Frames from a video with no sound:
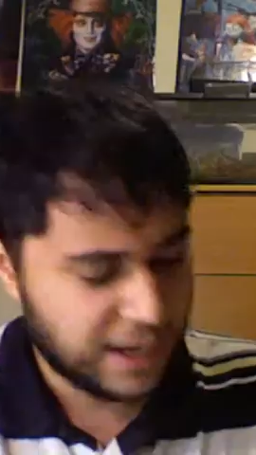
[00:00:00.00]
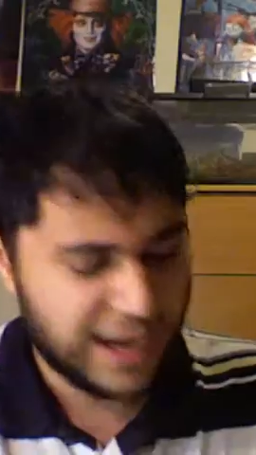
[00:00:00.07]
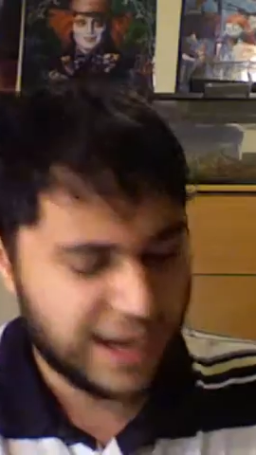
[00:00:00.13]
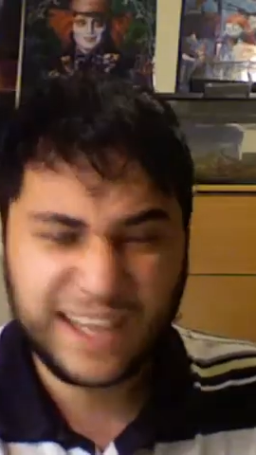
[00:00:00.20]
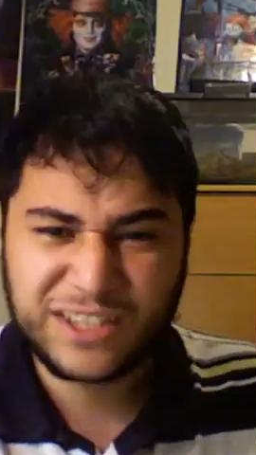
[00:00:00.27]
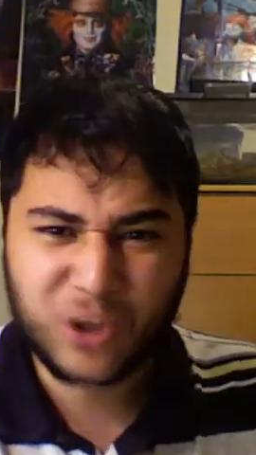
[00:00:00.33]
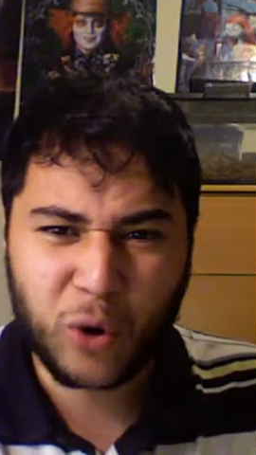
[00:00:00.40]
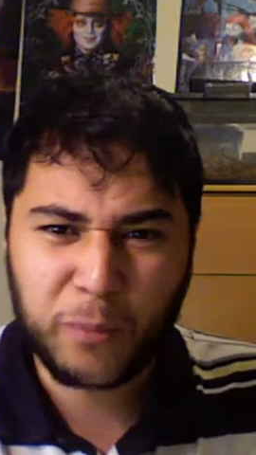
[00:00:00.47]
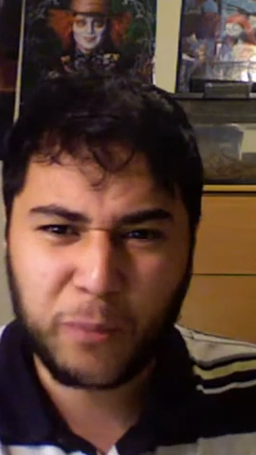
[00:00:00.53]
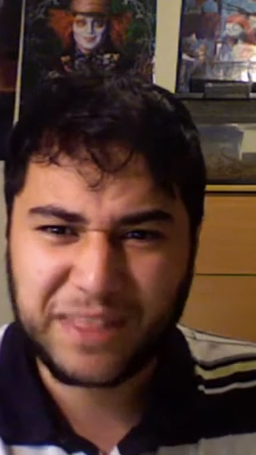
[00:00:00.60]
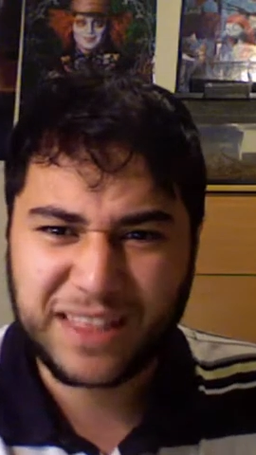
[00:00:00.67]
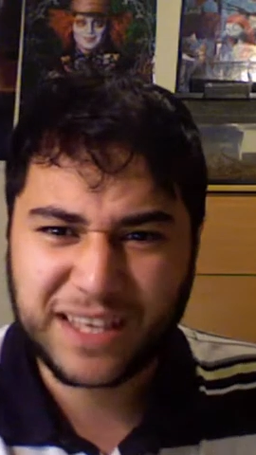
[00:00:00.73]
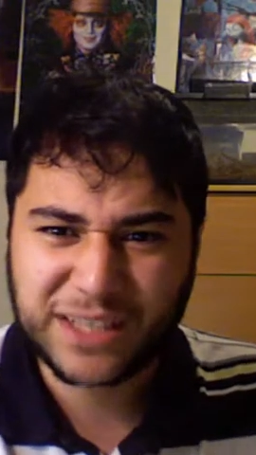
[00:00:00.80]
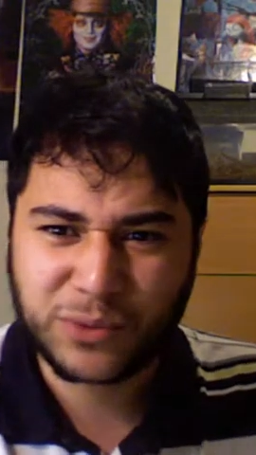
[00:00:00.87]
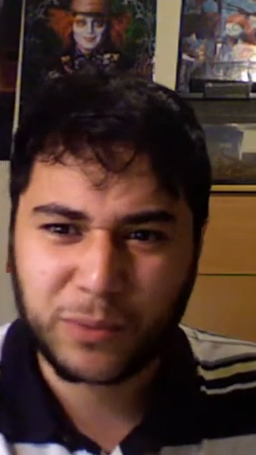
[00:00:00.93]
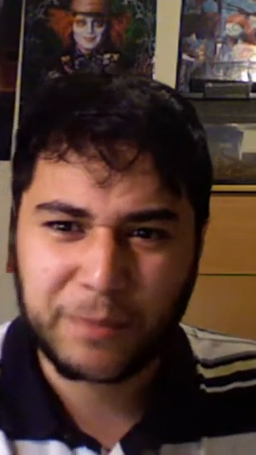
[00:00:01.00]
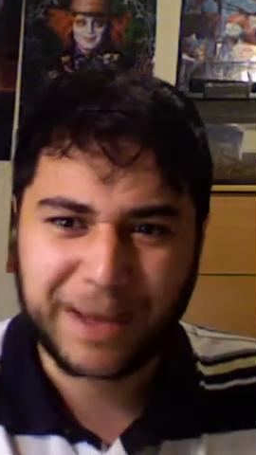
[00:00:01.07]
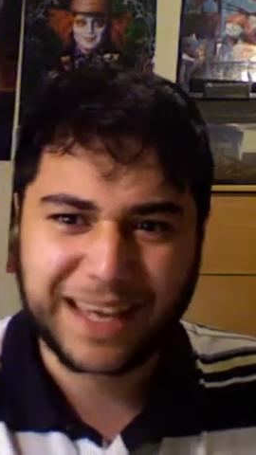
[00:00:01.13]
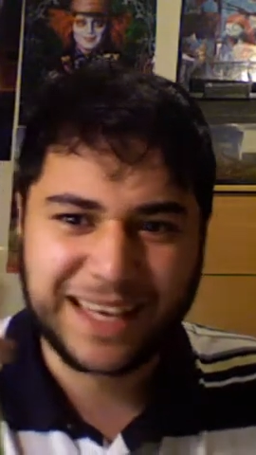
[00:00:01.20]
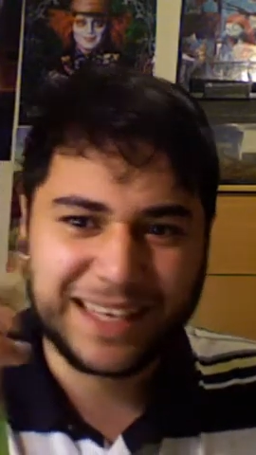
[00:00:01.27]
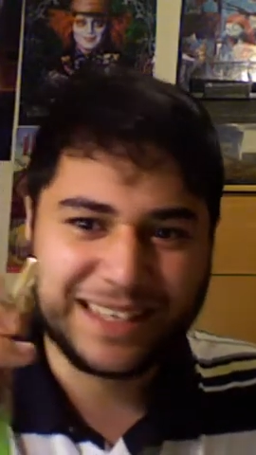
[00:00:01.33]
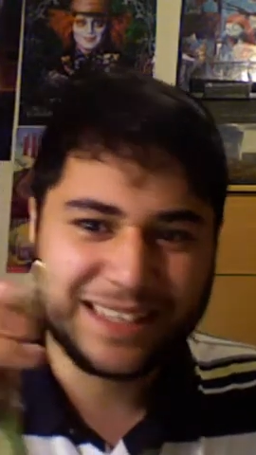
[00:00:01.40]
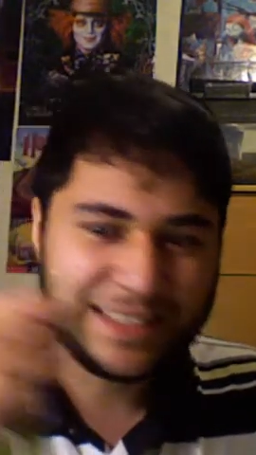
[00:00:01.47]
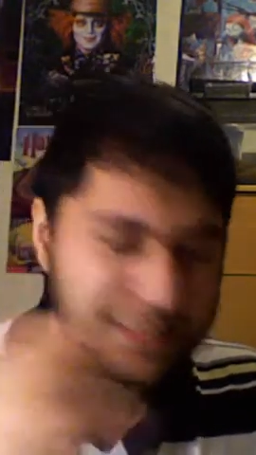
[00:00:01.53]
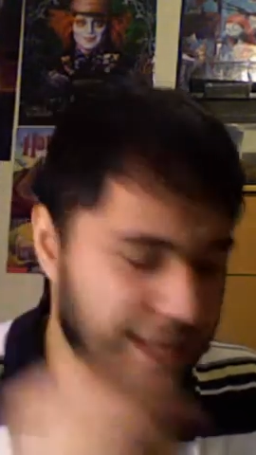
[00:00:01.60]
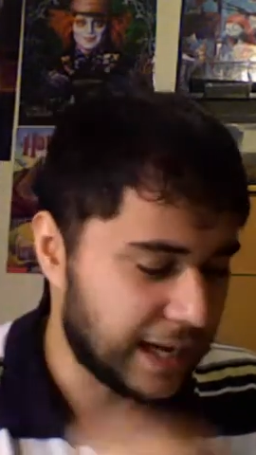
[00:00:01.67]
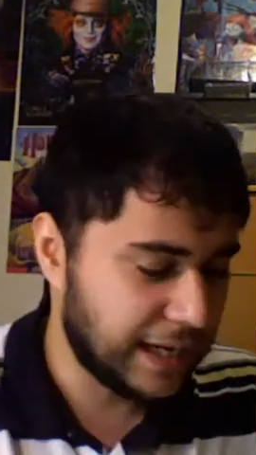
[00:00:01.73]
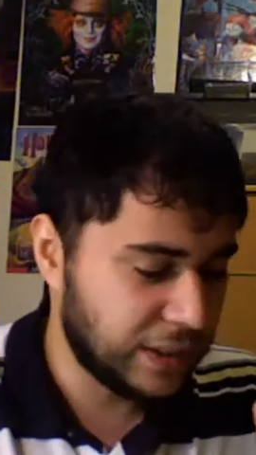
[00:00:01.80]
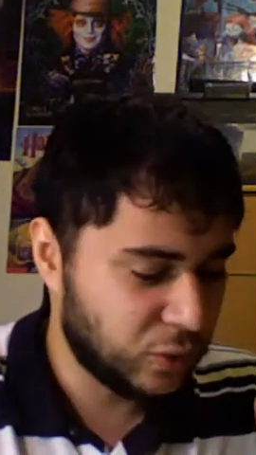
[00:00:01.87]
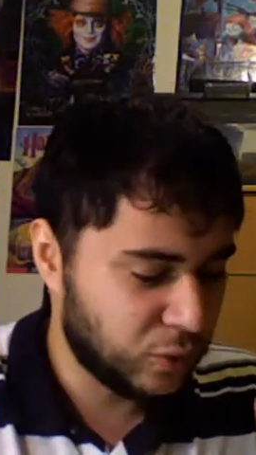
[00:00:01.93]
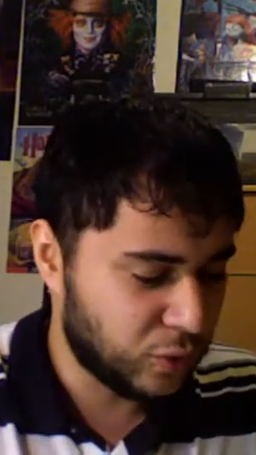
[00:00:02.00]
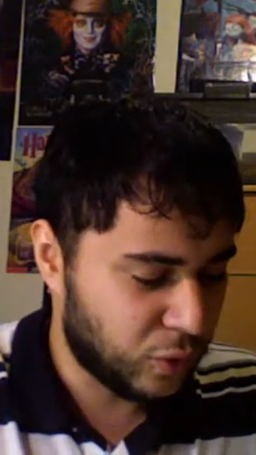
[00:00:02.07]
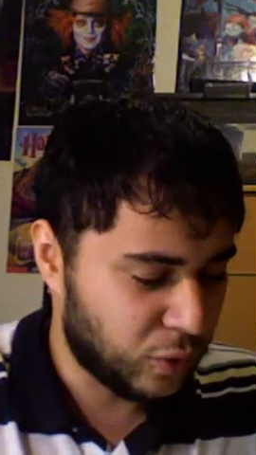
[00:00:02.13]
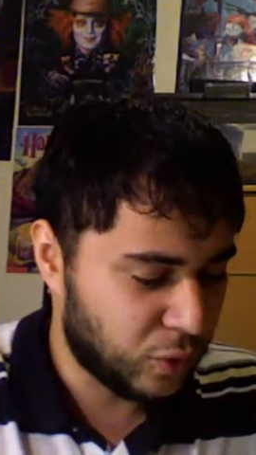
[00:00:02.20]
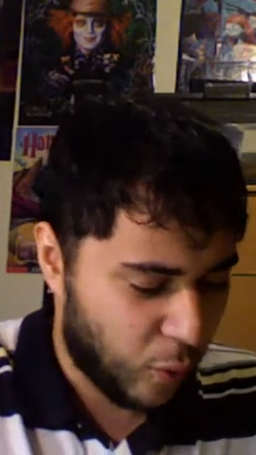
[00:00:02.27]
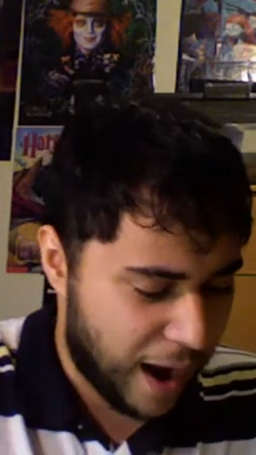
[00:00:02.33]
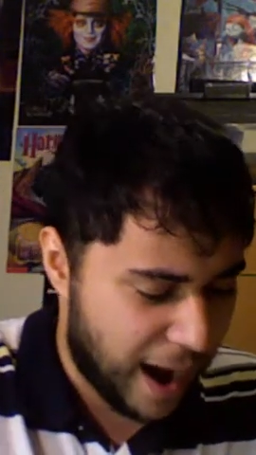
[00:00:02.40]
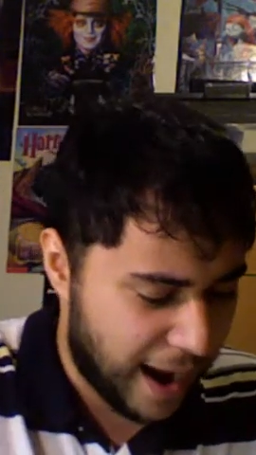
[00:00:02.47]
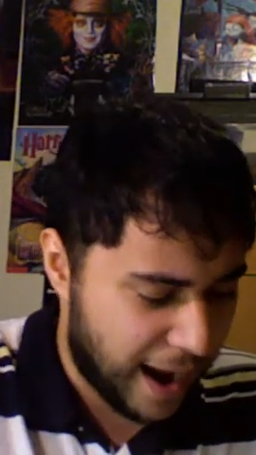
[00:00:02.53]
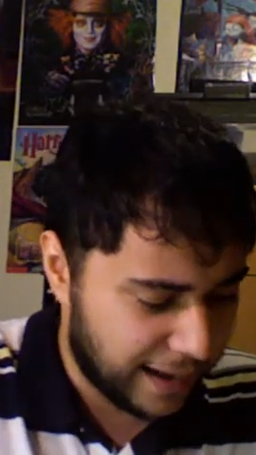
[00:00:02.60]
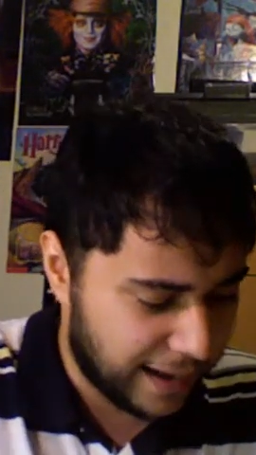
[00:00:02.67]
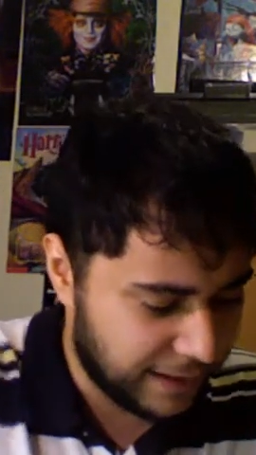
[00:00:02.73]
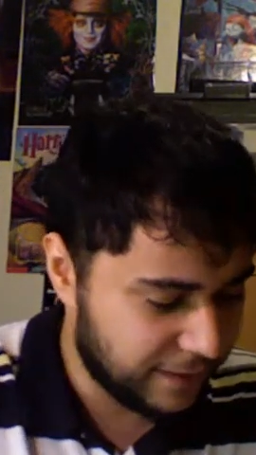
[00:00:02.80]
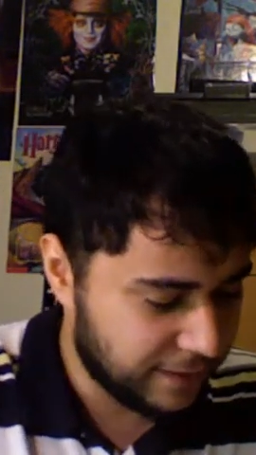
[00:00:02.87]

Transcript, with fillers: I like to open things with my keys. I don't know why.